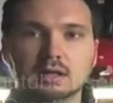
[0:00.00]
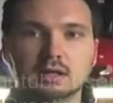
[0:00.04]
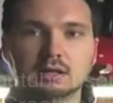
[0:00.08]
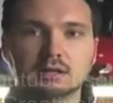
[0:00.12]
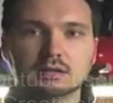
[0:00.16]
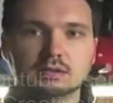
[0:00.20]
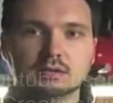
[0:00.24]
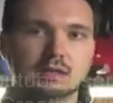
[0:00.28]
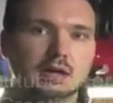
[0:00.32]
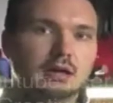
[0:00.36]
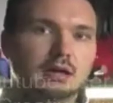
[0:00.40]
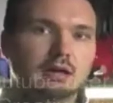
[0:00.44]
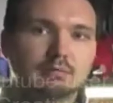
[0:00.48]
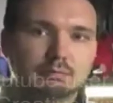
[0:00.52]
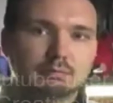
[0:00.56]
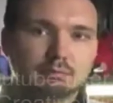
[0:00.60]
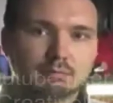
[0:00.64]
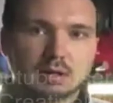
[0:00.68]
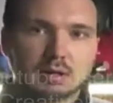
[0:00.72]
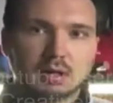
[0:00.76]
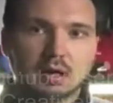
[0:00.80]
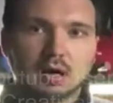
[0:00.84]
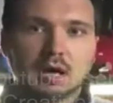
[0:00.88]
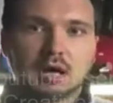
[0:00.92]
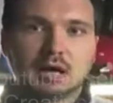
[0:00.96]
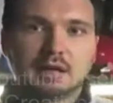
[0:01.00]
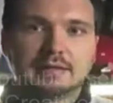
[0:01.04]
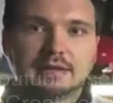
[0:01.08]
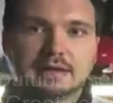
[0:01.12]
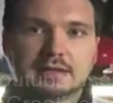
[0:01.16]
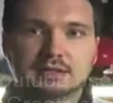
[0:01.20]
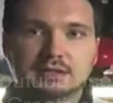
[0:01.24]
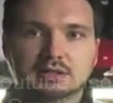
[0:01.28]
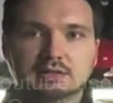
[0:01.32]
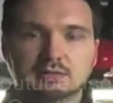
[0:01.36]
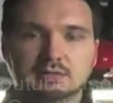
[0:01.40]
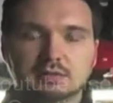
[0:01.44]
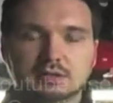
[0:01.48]
So
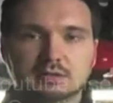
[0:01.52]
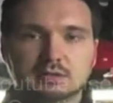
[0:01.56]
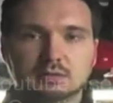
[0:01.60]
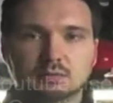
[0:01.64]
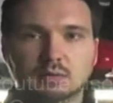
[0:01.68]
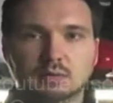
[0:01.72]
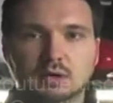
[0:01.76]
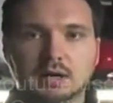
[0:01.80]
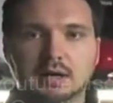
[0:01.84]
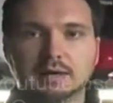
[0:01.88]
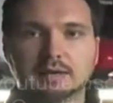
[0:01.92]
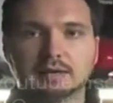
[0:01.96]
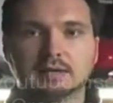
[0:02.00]
that's the reason why.